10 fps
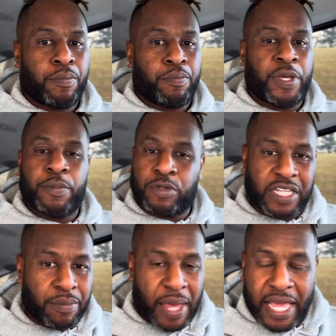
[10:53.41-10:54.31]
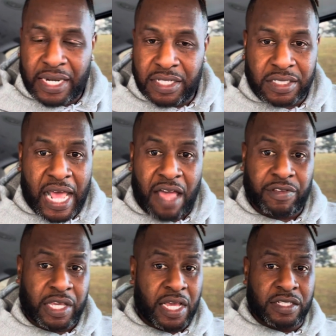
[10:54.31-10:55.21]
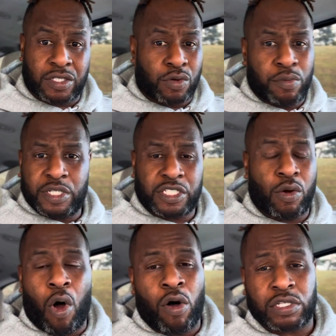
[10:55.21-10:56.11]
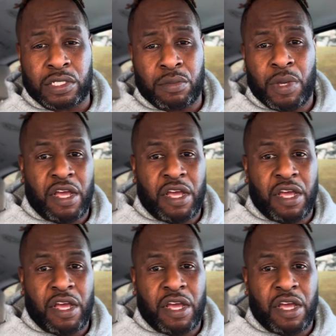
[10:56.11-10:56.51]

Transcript: People say, man, listen, have kids. It's going to be so awesome